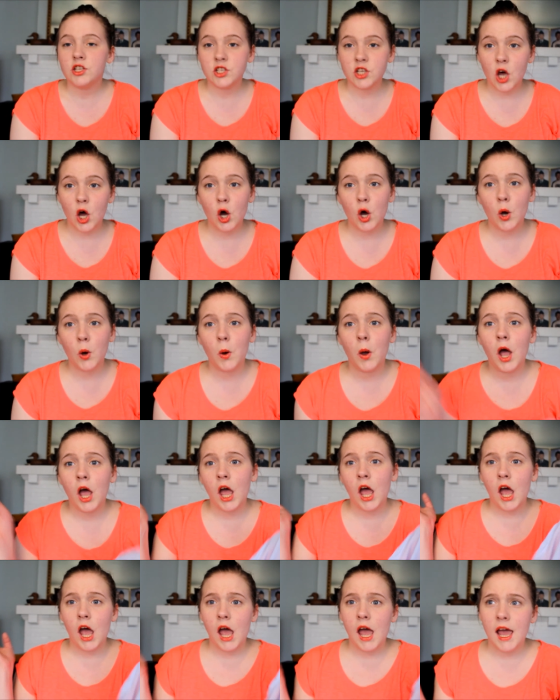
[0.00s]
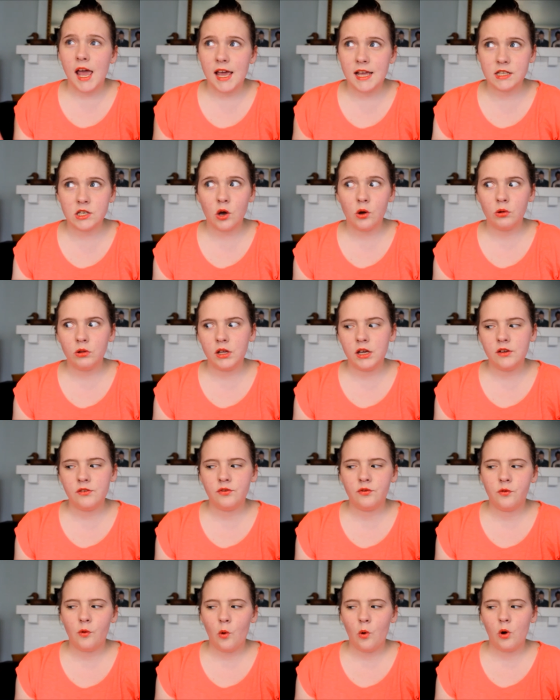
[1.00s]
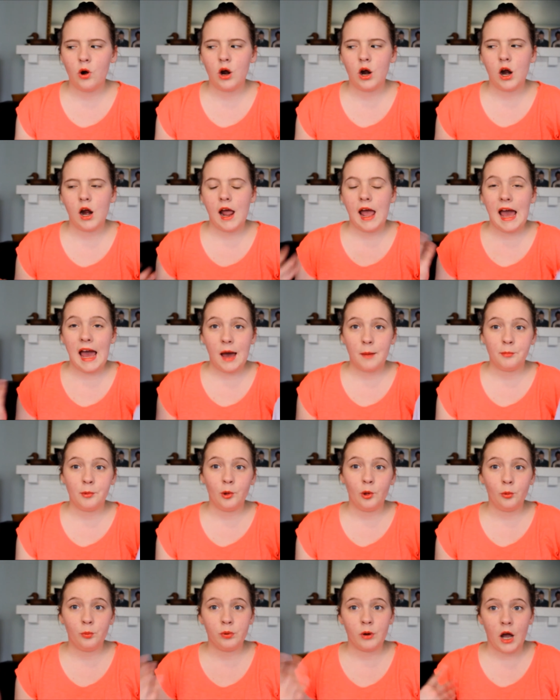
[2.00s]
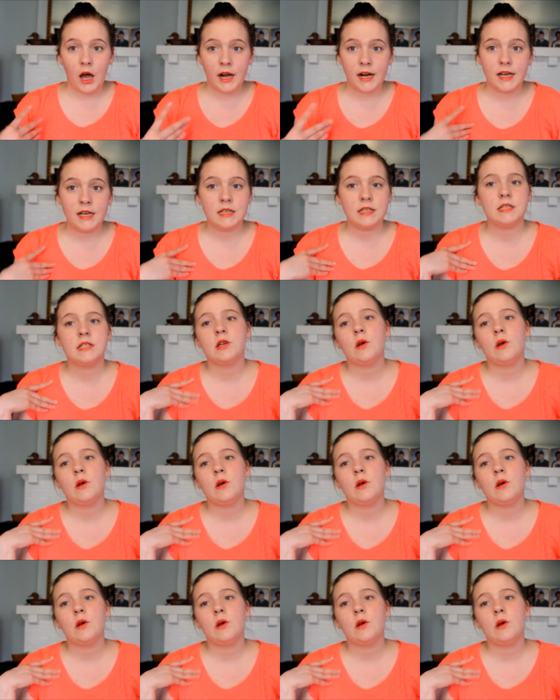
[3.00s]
So it's only for Apple products,